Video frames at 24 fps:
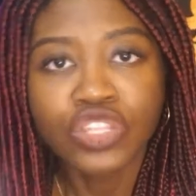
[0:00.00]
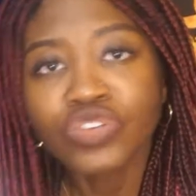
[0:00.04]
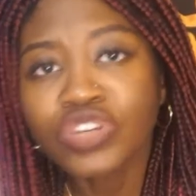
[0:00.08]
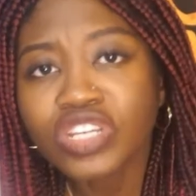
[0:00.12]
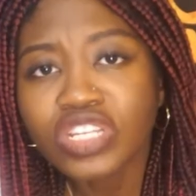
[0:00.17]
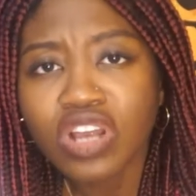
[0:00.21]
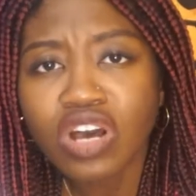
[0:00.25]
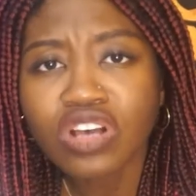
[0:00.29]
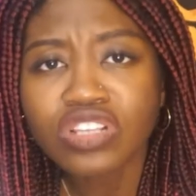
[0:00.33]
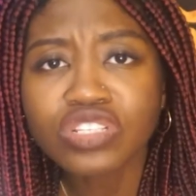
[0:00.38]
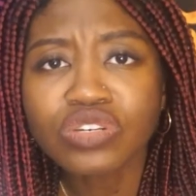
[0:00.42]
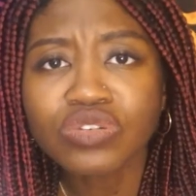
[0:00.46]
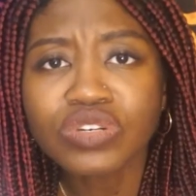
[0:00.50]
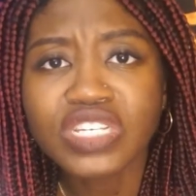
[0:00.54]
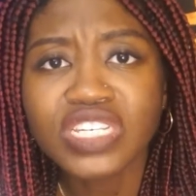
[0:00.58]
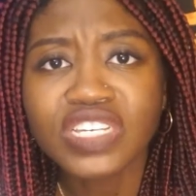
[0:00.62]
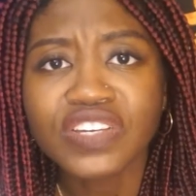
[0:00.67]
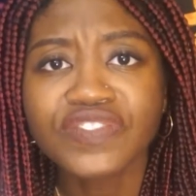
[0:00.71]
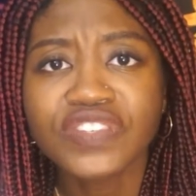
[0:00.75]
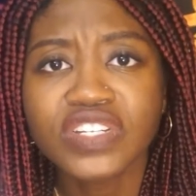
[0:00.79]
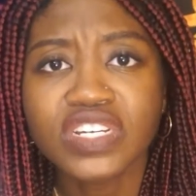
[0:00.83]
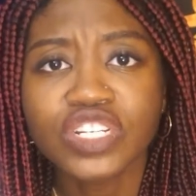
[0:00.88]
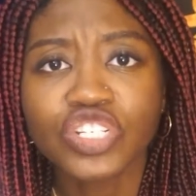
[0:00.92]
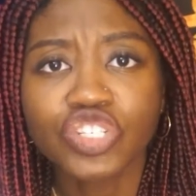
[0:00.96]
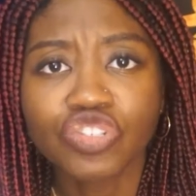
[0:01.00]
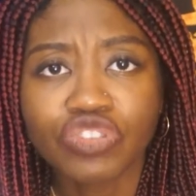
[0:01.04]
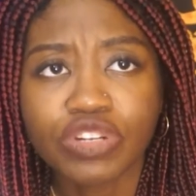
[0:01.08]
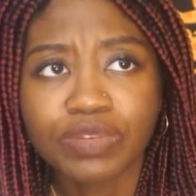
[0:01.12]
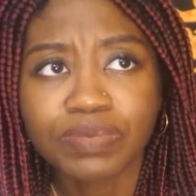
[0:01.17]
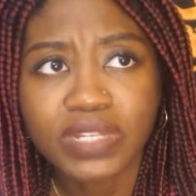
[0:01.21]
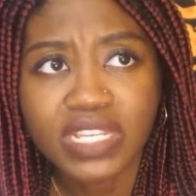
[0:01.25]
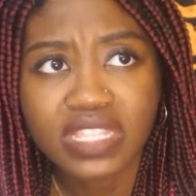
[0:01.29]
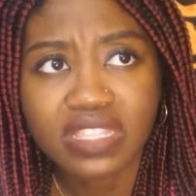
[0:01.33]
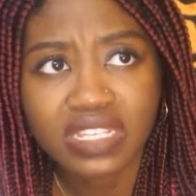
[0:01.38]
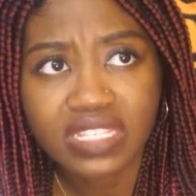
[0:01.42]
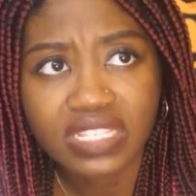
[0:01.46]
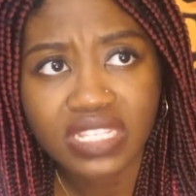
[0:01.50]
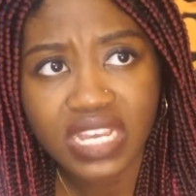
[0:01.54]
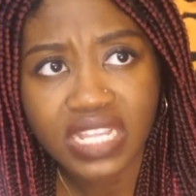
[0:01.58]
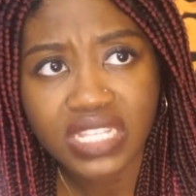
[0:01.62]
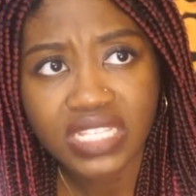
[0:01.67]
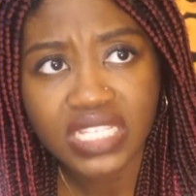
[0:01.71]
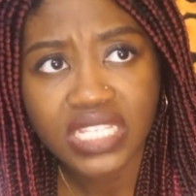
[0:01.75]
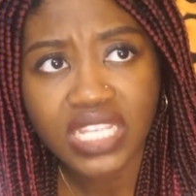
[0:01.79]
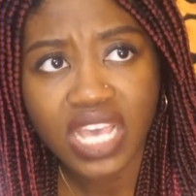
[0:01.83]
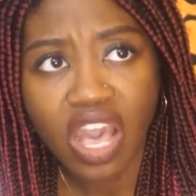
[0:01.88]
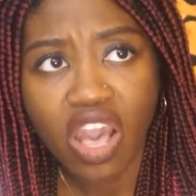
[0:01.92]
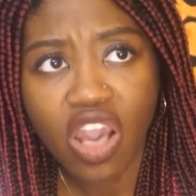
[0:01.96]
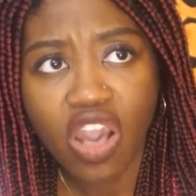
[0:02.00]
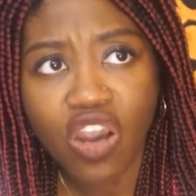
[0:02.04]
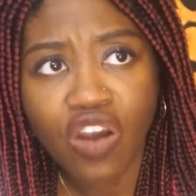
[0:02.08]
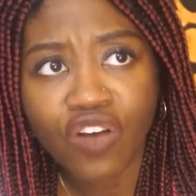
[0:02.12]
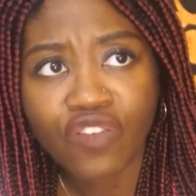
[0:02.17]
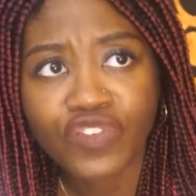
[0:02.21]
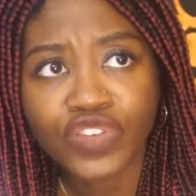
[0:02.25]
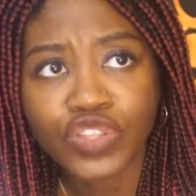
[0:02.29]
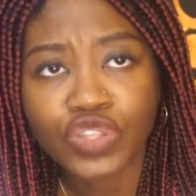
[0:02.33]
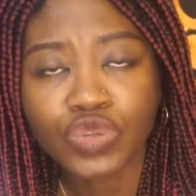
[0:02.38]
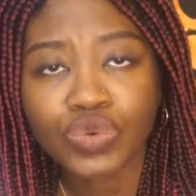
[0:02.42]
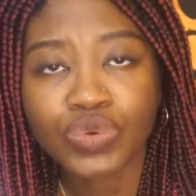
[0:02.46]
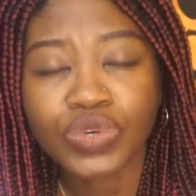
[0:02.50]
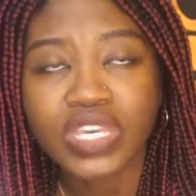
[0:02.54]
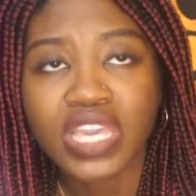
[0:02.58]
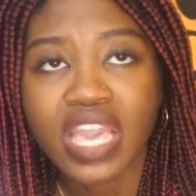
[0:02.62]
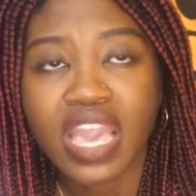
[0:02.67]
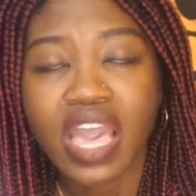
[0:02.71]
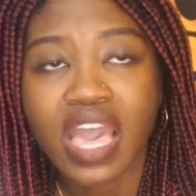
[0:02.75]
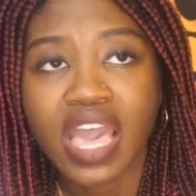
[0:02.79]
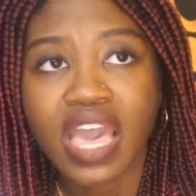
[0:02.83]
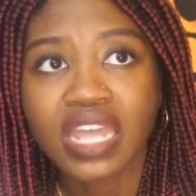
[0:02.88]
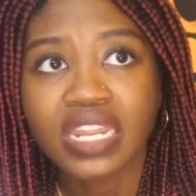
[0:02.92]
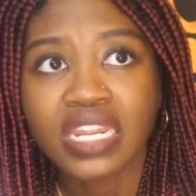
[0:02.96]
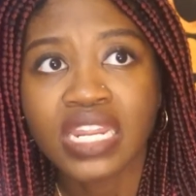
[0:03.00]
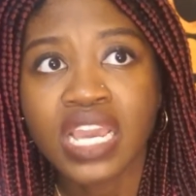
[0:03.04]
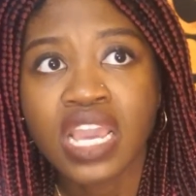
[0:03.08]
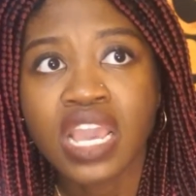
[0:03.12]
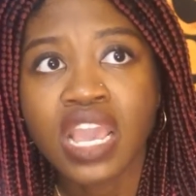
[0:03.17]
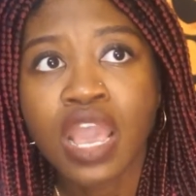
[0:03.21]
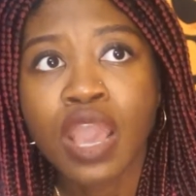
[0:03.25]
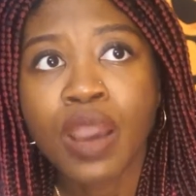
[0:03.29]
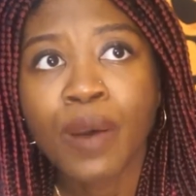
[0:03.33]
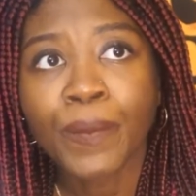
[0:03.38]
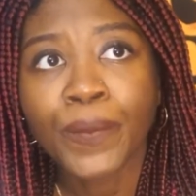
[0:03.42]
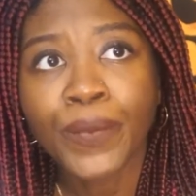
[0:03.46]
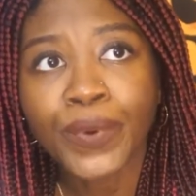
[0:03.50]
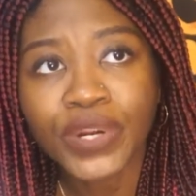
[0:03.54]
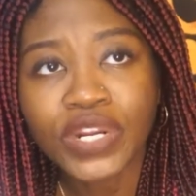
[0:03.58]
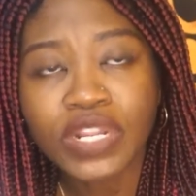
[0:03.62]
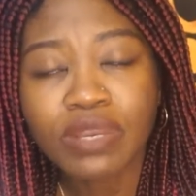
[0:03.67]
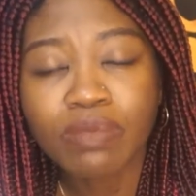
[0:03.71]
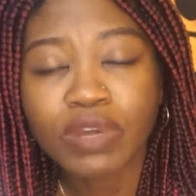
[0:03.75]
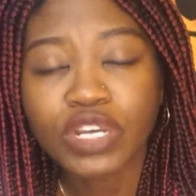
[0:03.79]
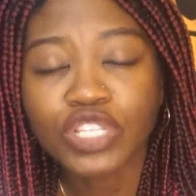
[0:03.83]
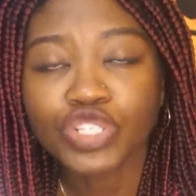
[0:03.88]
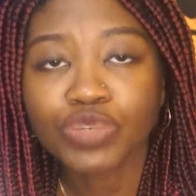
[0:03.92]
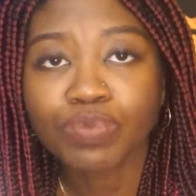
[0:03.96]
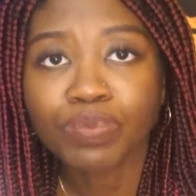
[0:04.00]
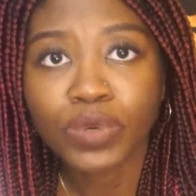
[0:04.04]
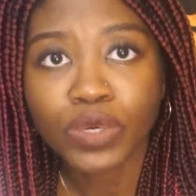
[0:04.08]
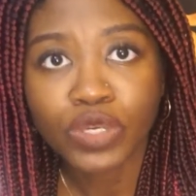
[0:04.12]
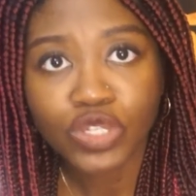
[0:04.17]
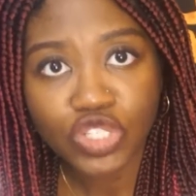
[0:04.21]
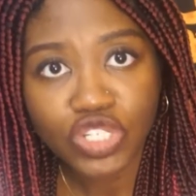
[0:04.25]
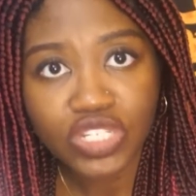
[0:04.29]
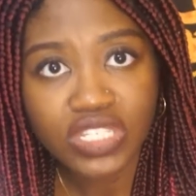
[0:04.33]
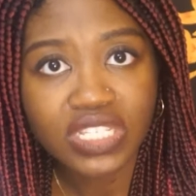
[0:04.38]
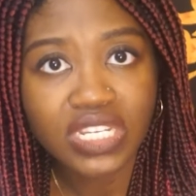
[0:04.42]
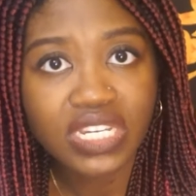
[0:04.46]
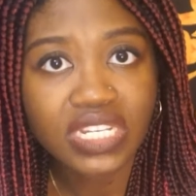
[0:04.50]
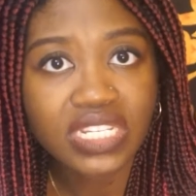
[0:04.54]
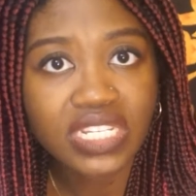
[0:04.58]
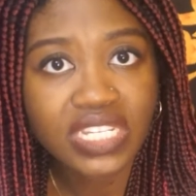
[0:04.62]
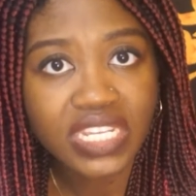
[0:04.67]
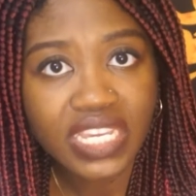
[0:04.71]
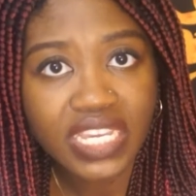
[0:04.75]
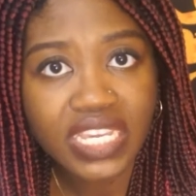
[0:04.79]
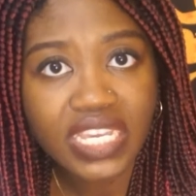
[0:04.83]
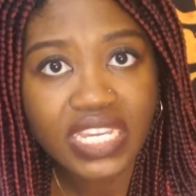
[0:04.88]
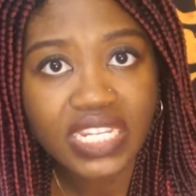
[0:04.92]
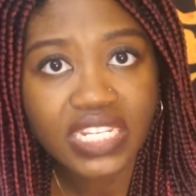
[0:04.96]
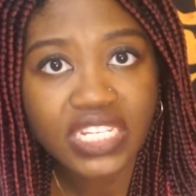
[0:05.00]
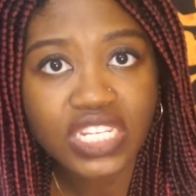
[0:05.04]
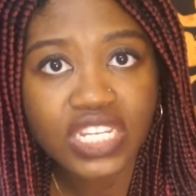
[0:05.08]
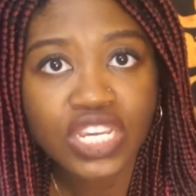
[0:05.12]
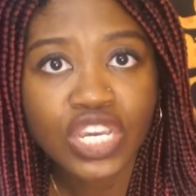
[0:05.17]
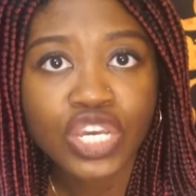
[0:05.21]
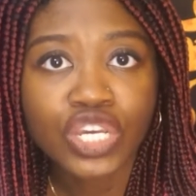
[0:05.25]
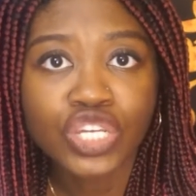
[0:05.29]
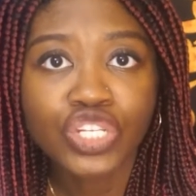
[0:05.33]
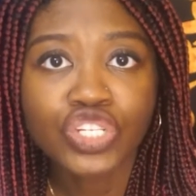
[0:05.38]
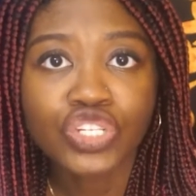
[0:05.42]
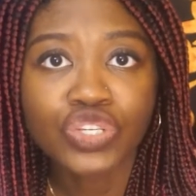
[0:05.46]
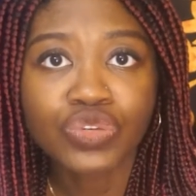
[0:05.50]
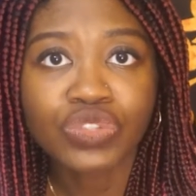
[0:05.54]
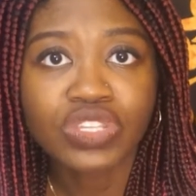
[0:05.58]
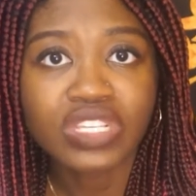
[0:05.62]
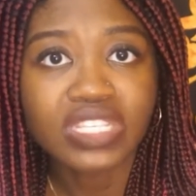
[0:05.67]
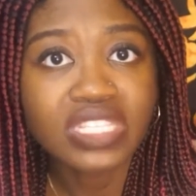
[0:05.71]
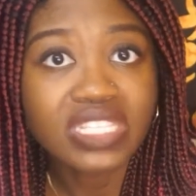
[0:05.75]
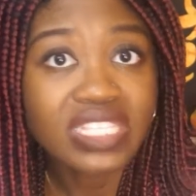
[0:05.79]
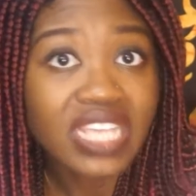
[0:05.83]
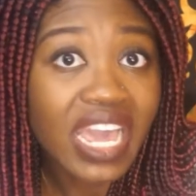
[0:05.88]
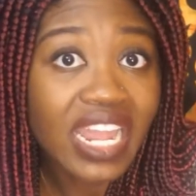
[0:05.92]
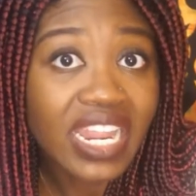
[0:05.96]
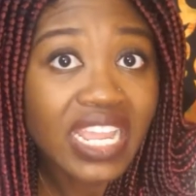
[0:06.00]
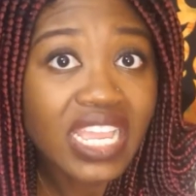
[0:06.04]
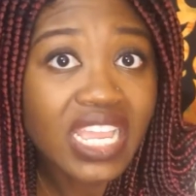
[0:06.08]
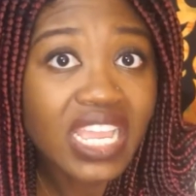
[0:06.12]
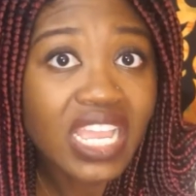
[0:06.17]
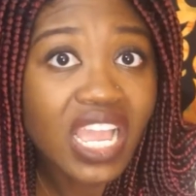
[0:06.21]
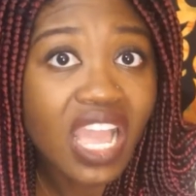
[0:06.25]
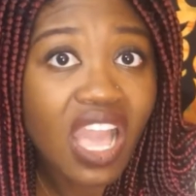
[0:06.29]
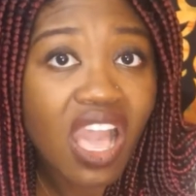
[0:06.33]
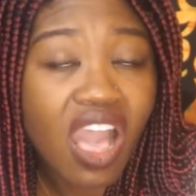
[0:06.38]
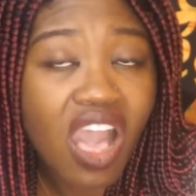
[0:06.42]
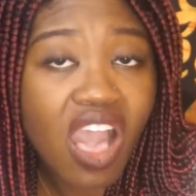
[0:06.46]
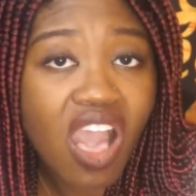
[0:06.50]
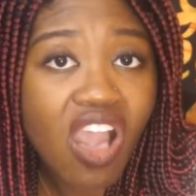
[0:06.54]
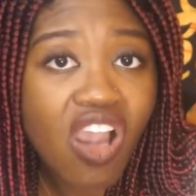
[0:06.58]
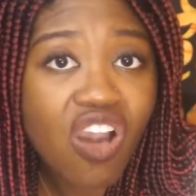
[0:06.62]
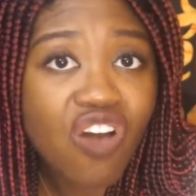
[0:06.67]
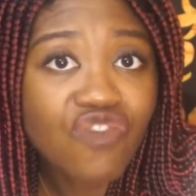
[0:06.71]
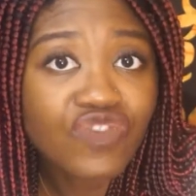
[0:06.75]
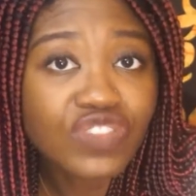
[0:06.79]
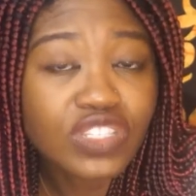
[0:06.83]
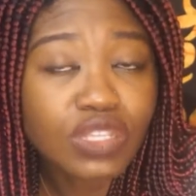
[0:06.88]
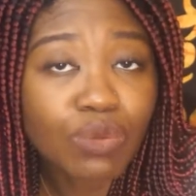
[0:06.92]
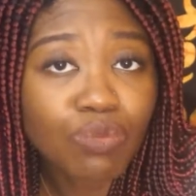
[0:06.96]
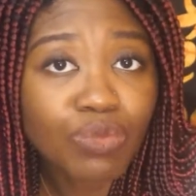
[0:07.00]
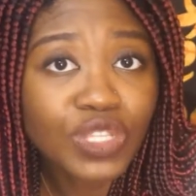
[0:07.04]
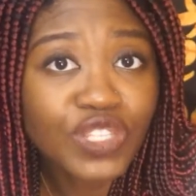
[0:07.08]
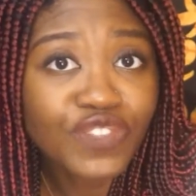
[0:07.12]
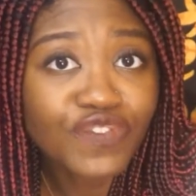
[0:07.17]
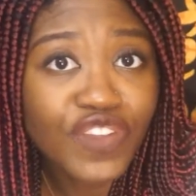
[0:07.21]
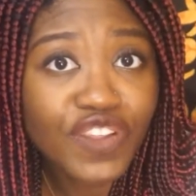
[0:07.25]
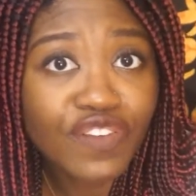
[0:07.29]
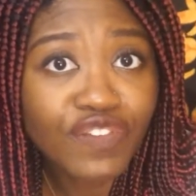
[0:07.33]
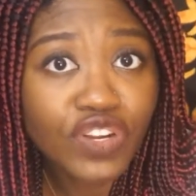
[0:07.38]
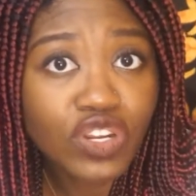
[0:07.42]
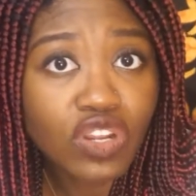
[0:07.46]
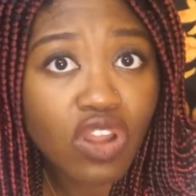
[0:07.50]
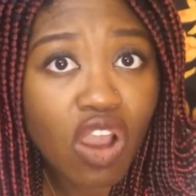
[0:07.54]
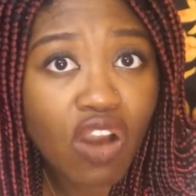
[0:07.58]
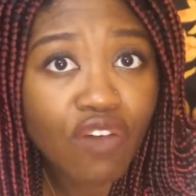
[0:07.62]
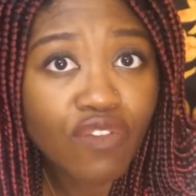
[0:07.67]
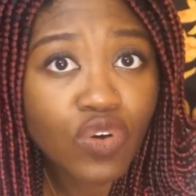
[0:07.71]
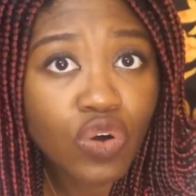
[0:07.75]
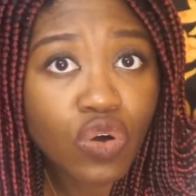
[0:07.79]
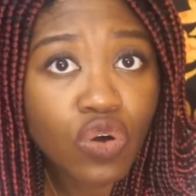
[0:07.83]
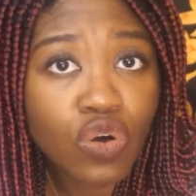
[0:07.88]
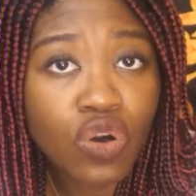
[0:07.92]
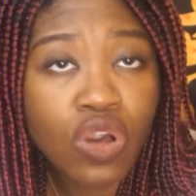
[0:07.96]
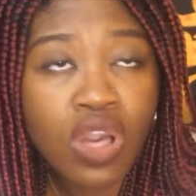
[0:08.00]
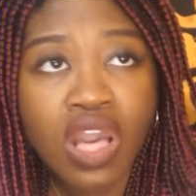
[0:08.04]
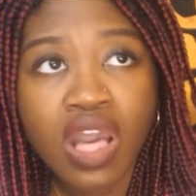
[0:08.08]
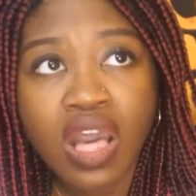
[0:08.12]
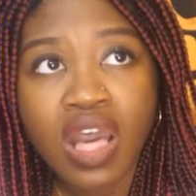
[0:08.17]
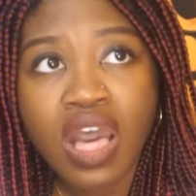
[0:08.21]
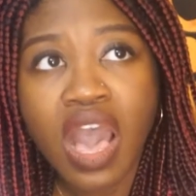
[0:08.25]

You can also gift a trip in the sense of you can pretty much purchase a ticket to the setting of someone's favorite novel.